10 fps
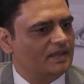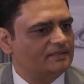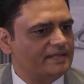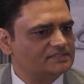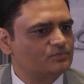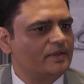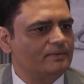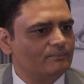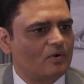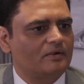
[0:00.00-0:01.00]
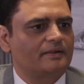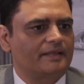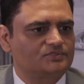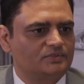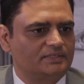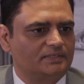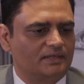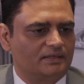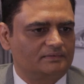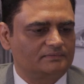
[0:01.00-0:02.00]
management? Yeah, that's very important actually.
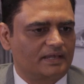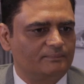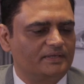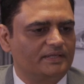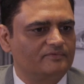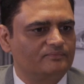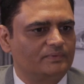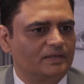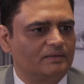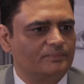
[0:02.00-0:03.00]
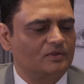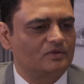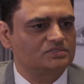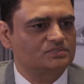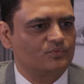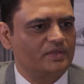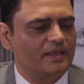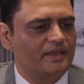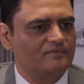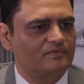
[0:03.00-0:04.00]
And I believe uh, because we
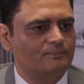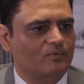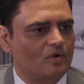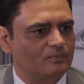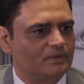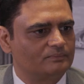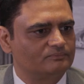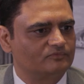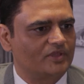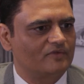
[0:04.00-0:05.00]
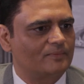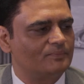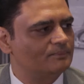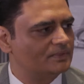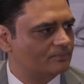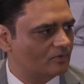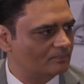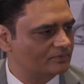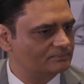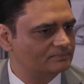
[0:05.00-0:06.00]
have a problem, we have a people
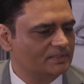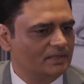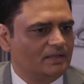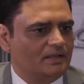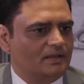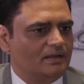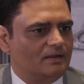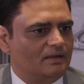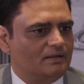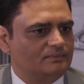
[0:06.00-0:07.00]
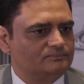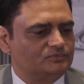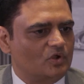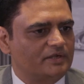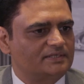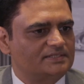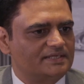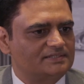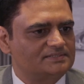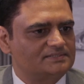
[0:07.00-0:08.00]
problem, uh, not in a
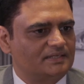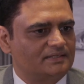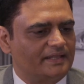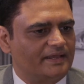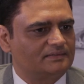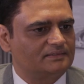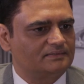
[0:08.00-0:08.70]
sense that